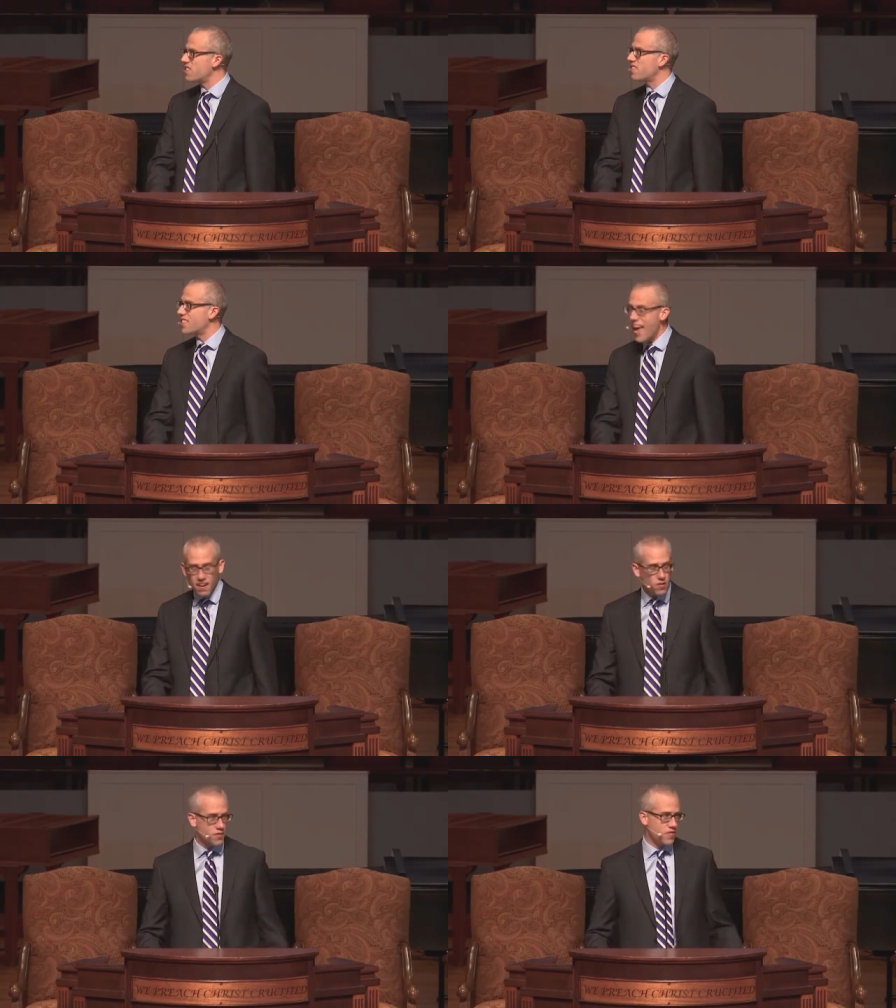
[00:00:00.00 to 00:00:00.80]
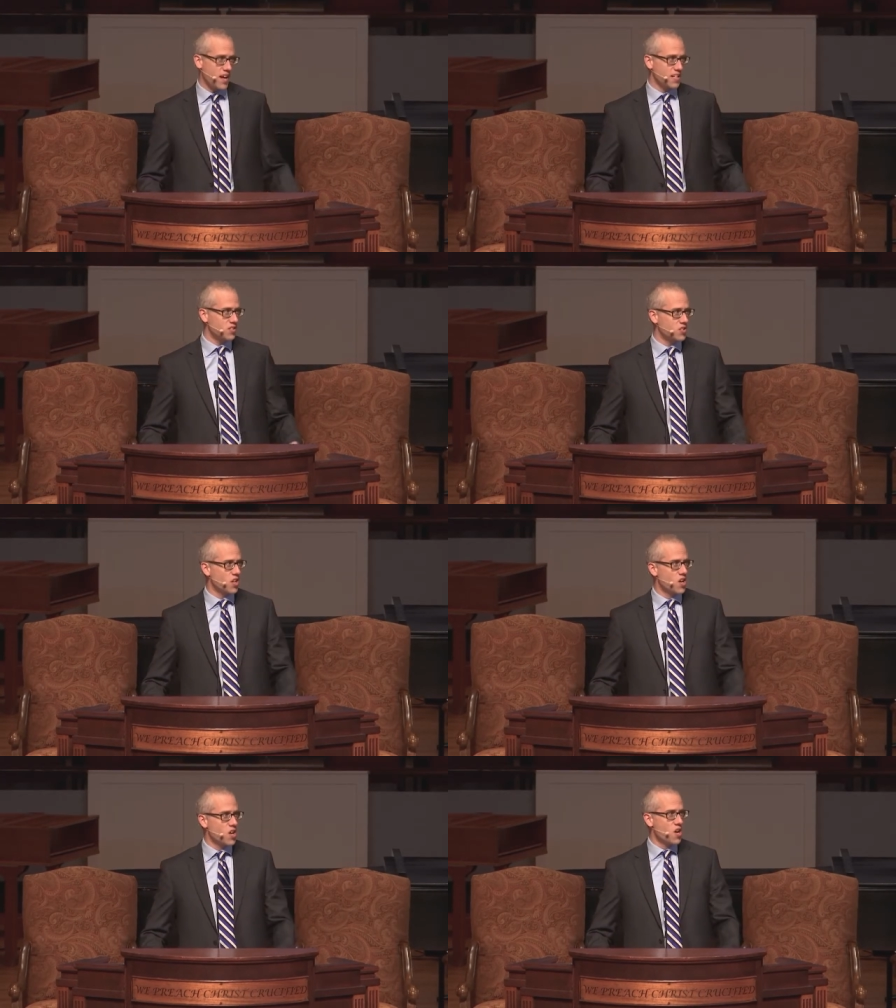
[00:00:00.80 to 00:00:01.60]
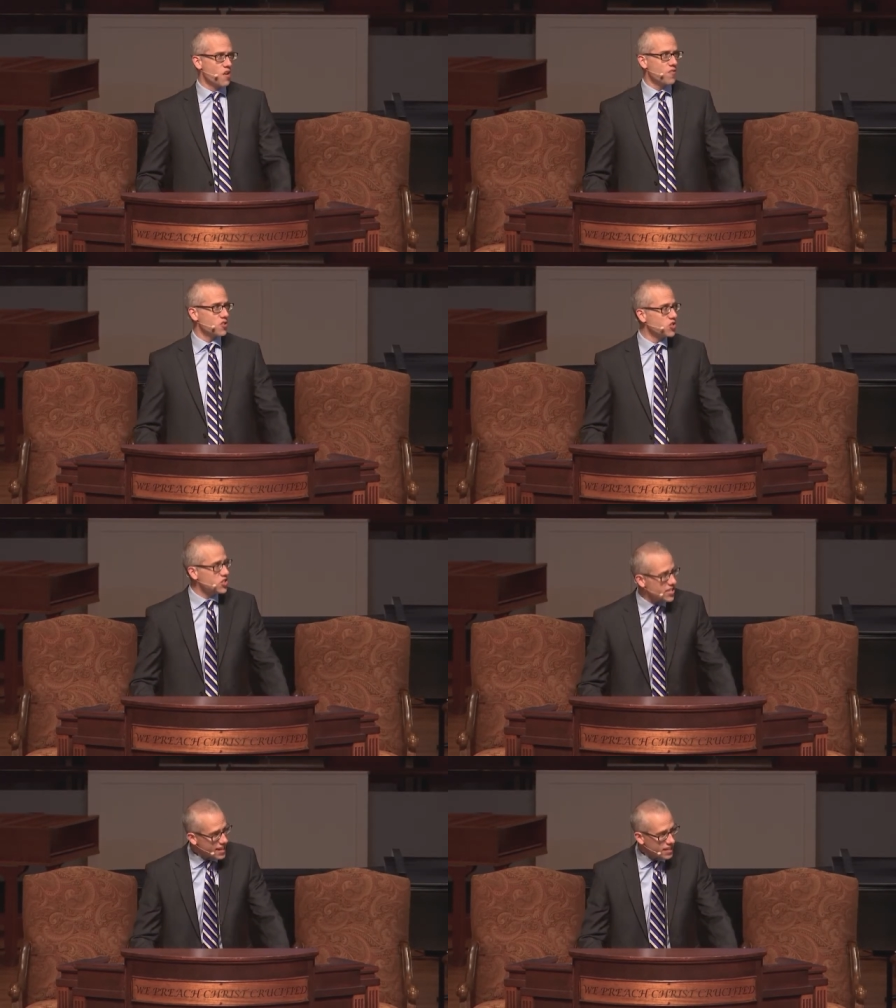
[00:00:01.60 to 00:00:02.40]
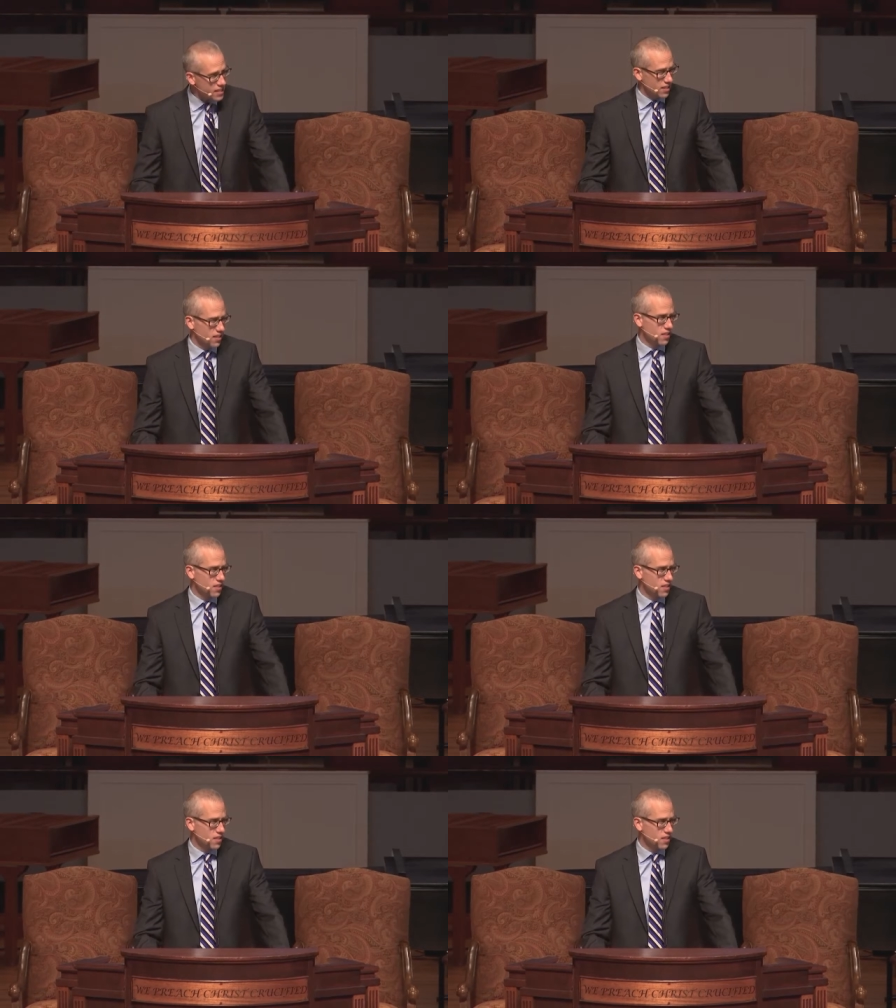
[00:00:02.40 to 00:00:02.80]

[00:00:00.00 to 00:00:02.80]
sacrifice for sin.